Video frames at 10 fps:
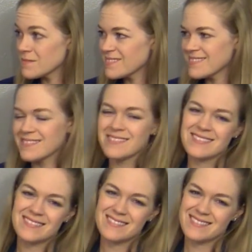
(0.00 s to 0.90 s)

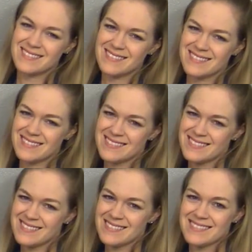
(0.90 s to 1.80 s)

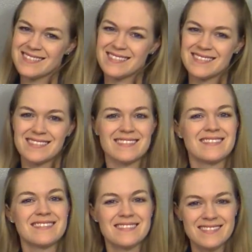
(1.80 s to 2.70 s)

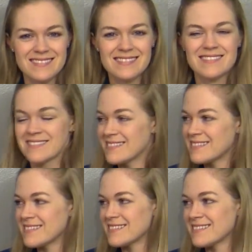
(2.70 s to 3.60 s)

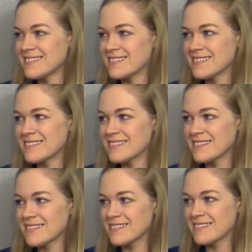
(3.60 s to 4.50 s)

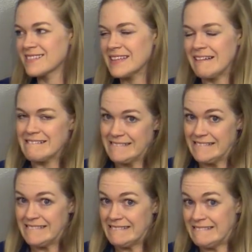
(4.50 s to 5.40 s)
No words are spoken by the person on screen.